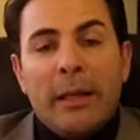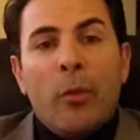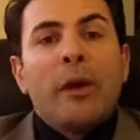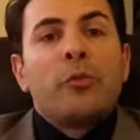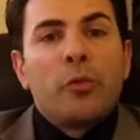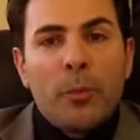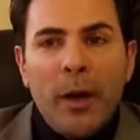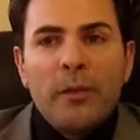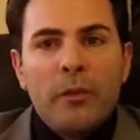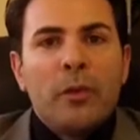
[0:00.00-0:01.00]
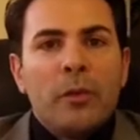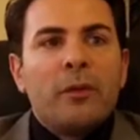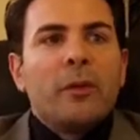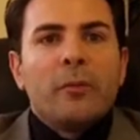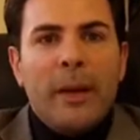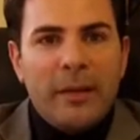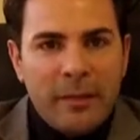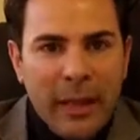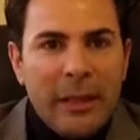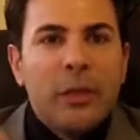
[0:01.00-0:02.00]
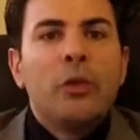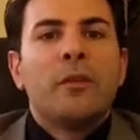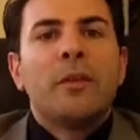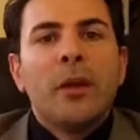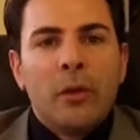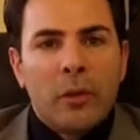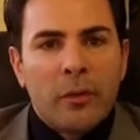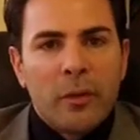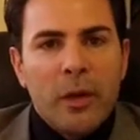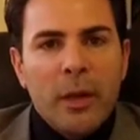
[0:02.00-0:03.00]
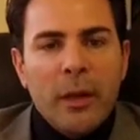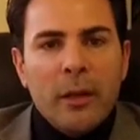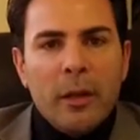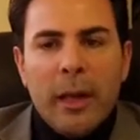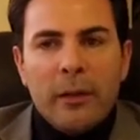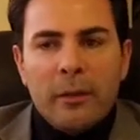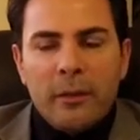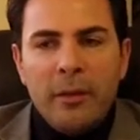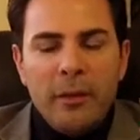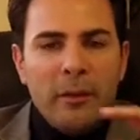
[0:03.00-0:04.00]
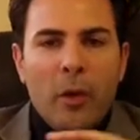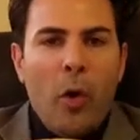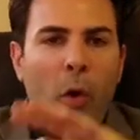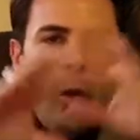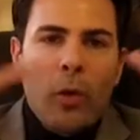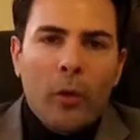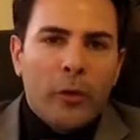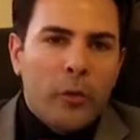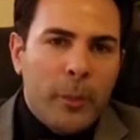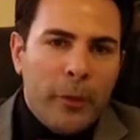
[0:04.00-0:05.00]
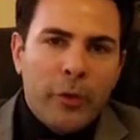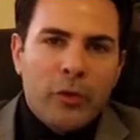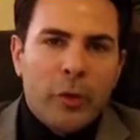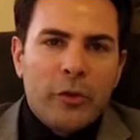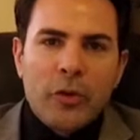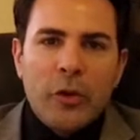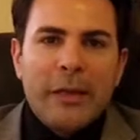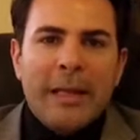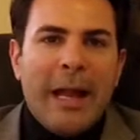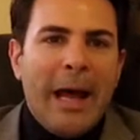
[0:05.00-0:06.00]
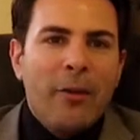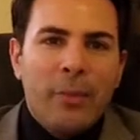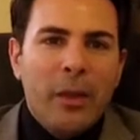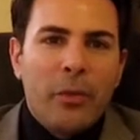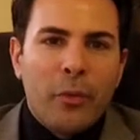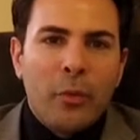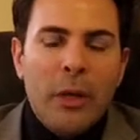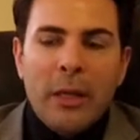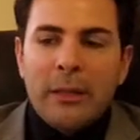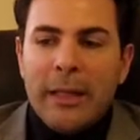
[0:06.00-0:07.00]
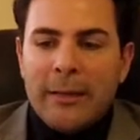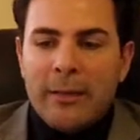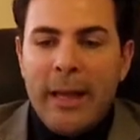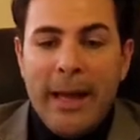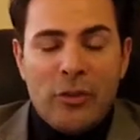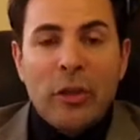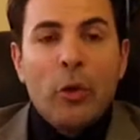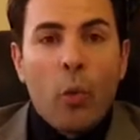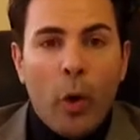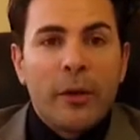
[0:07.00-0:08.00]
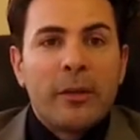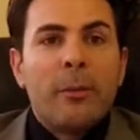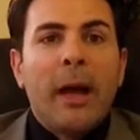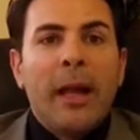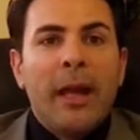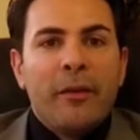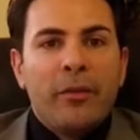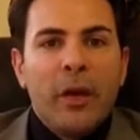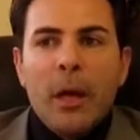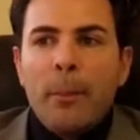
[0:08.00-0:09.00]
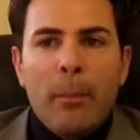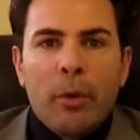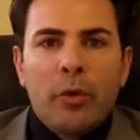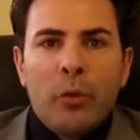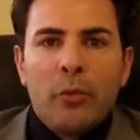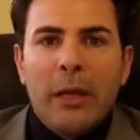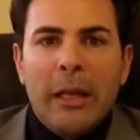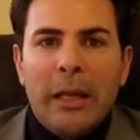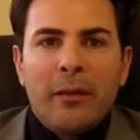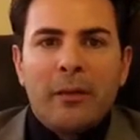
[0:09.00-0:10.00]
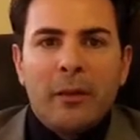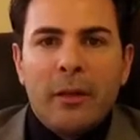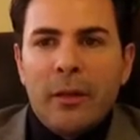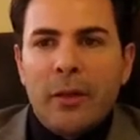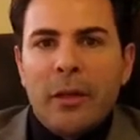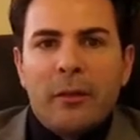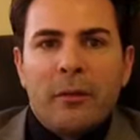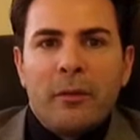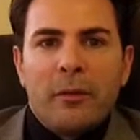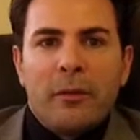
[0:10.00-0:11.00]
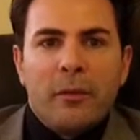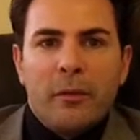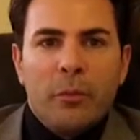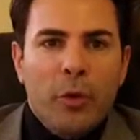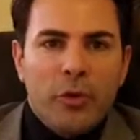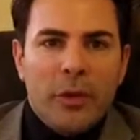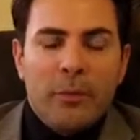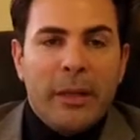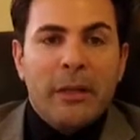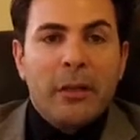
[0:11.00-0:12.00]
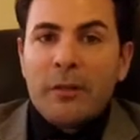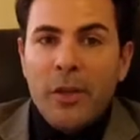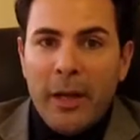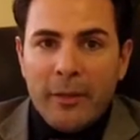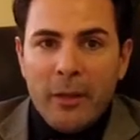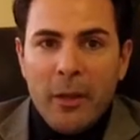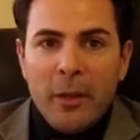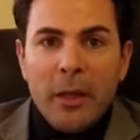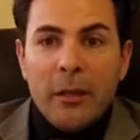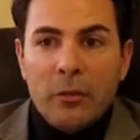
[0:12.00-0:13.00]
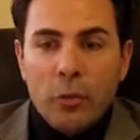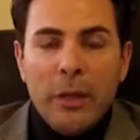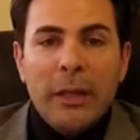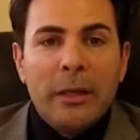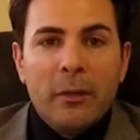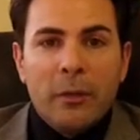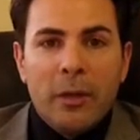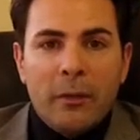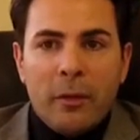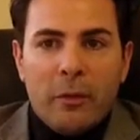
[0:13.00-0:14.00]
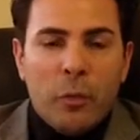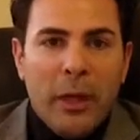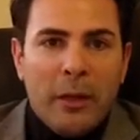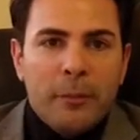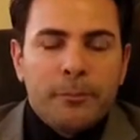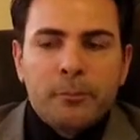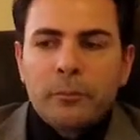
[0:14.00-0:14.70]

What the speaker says: And the way it responds to you is by sending you signals. And this is a whole spiritual journey that I've been through that actually worked in my life. People don't realize and they think it's bullshit, but it's not. It's real.